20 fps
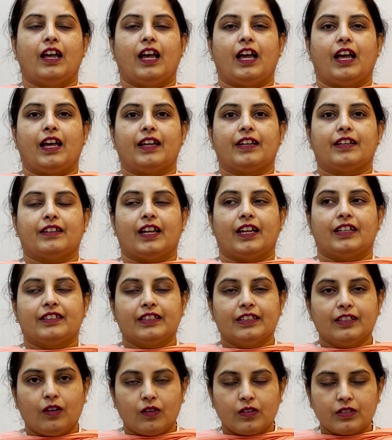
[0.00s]
And I
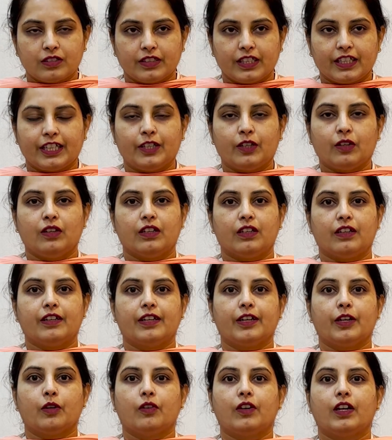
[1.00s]
think also they need to
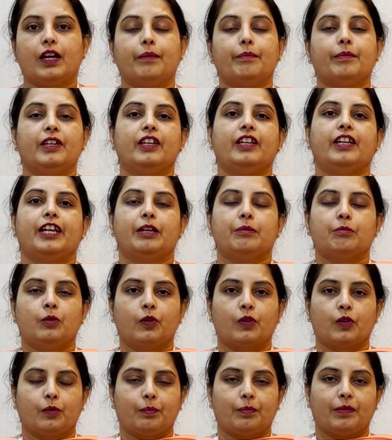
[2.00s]
learn to communicate
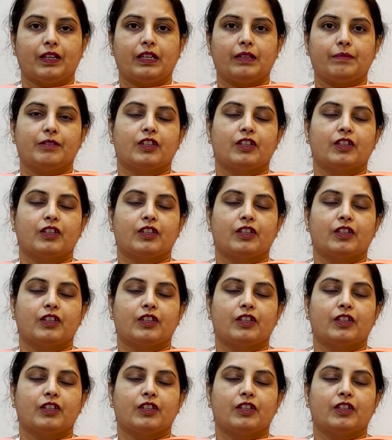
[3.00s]
more openly,